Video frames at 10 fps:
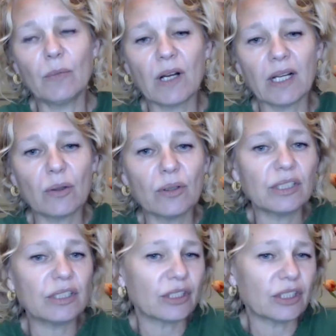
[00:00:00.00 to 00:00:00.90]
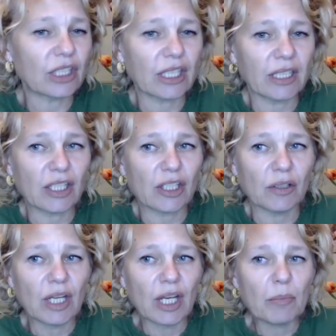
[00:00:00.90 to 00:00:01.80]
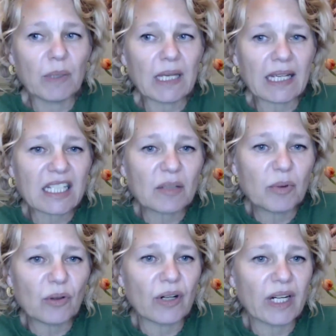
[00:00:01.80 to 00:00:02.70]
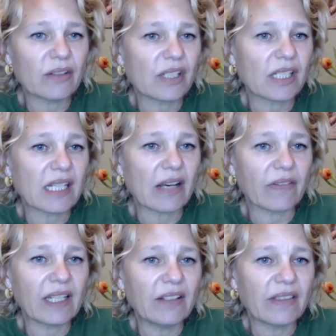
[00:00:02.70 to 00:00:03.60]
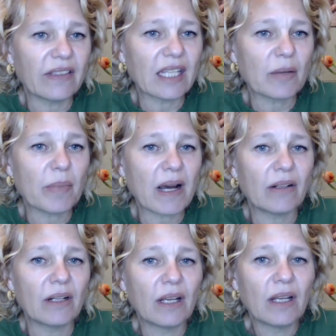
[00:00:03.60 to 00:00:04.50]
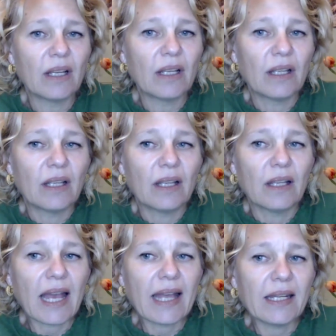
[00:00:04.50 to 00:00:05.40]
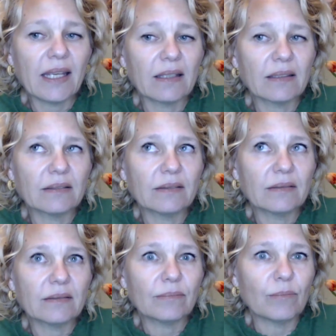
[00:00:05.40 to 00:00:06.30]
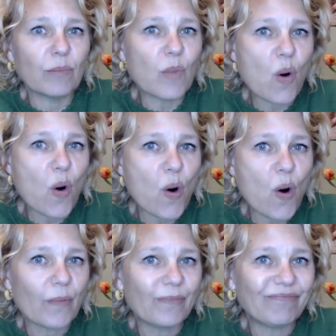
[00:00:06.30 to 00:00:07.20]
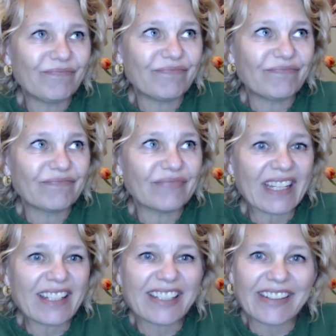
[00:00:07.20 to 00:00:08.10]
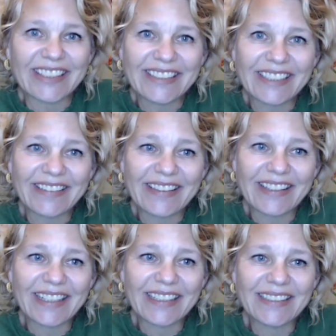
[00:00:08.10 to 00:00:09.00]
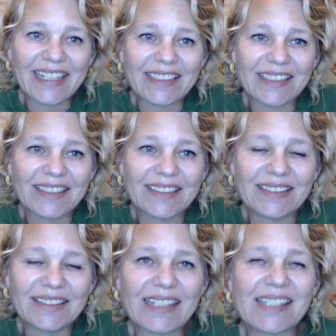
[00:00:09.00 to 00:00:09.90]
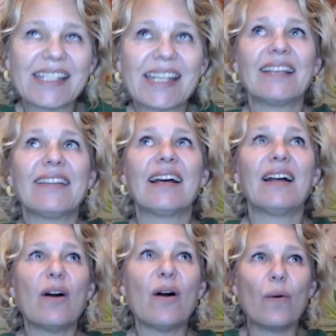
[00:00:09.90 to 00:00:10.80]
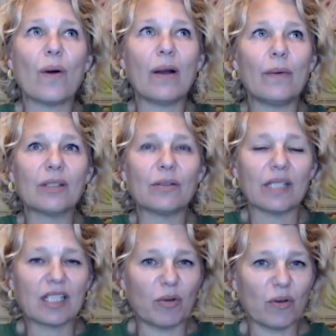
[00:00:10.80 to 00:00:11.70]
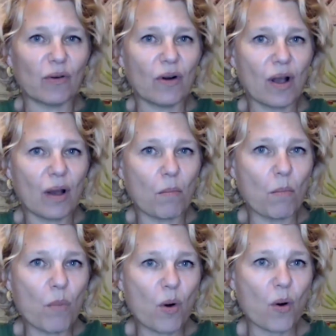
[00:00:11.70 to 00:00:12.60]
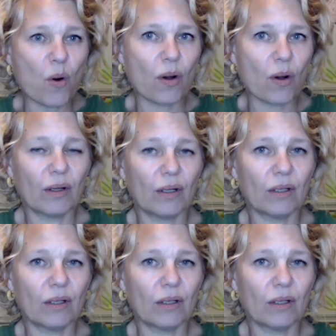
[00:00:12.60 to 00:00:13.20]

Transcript: What a gorgeous journey to be exploring yourself. Can you think about any more exciting thing that's saying that, oh, I want to explore more